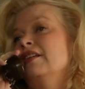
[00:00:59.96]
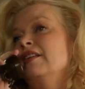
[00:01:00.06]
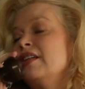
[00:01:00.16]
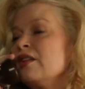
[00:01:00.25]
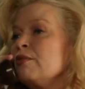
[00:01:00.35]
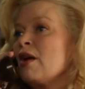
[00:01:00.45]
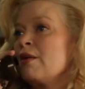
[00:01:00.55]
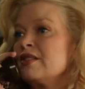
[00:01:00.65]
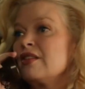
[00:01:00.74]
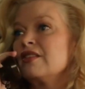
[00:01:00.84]
The other
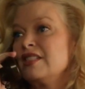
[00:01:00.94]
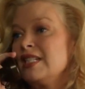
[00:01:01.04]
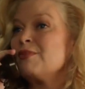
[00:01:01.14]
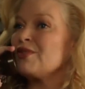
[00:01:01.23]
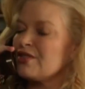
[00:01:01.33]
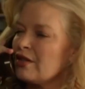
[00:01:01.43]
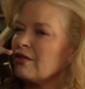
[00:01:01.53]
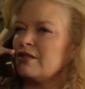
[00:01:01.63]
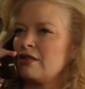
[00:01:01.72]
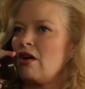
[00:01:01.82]
moms on the team are
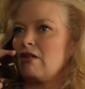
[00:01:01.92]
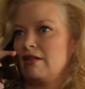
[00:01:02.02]
starting to talk.